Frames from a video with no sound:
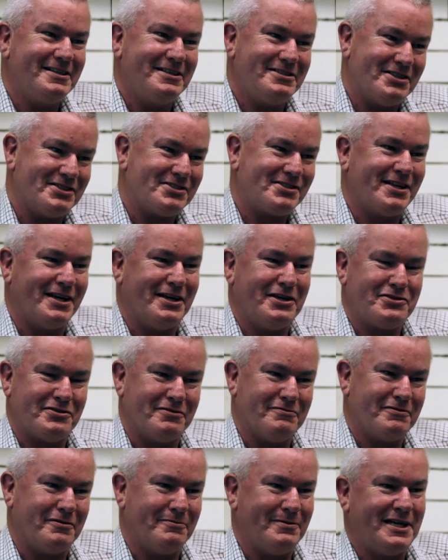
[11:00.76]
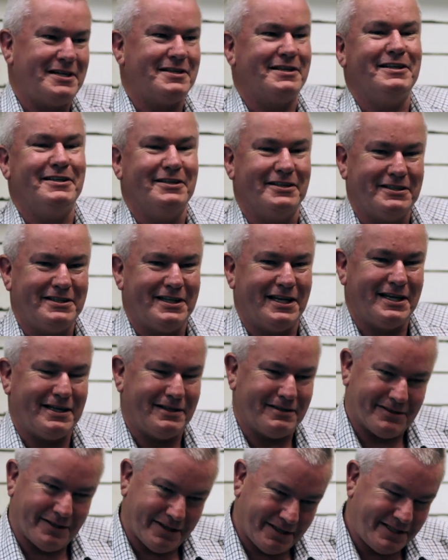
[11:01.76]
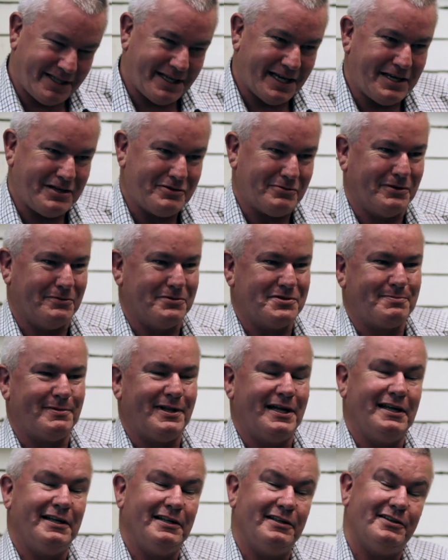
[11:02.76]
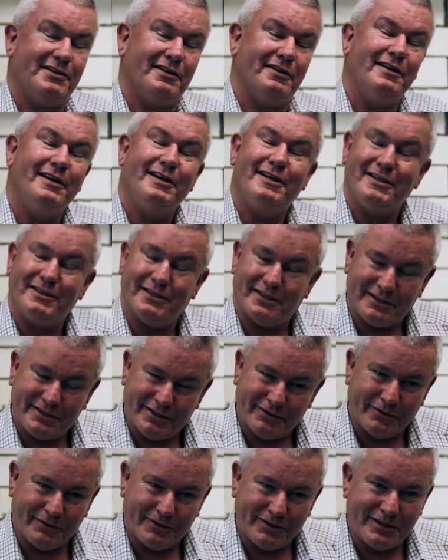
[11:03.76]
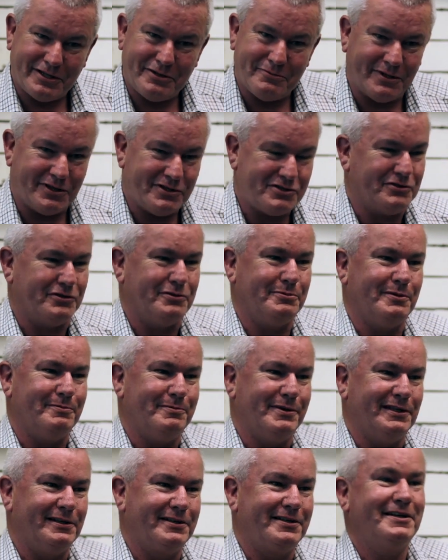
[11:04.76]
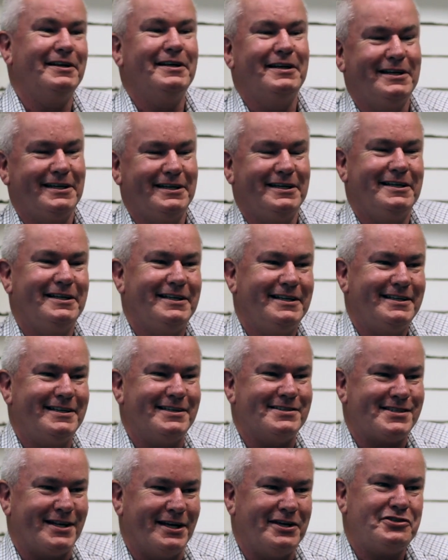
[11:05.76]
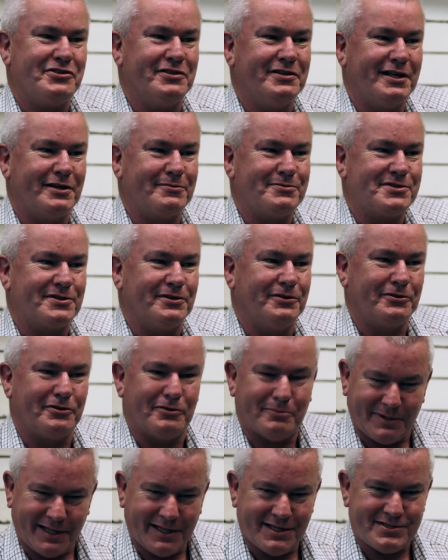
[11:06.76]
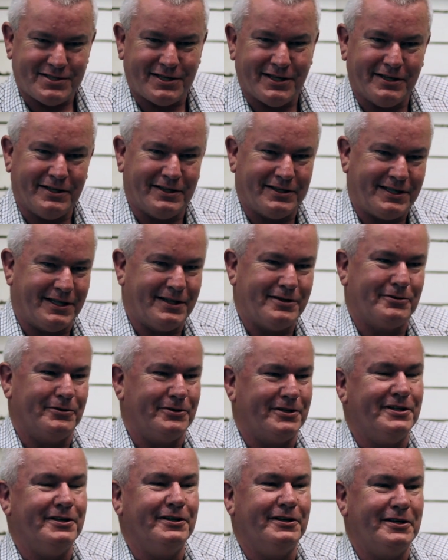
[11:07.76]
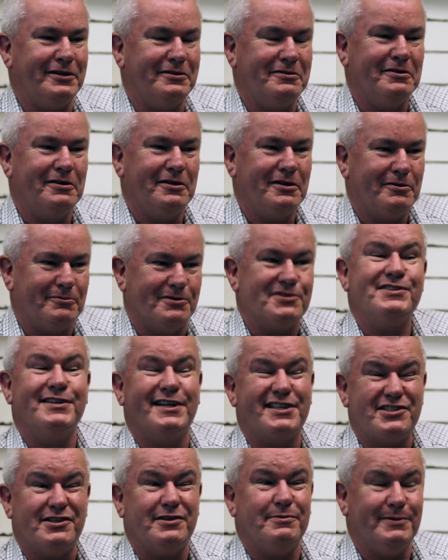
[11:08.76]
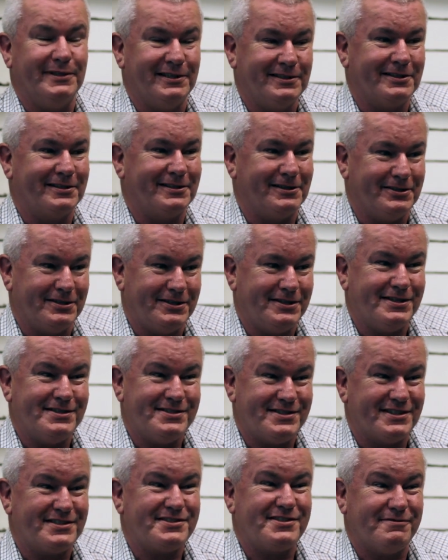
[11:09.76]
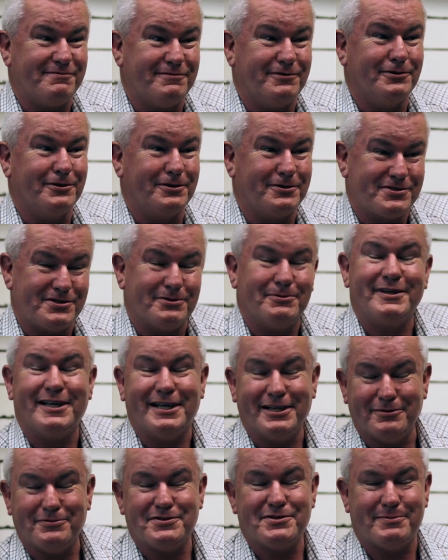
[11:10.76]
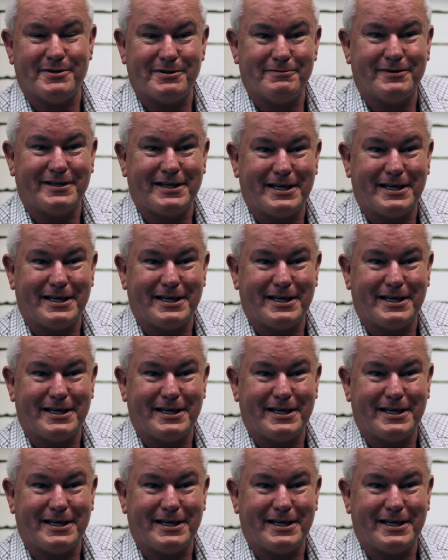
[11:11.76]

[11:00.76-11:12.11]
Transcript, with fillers: gestation from 1898 when it was planned to 1909 when it should have been built. The station that was going to replace it in 1939 wasn't actually built until 1964, so again, it was a bit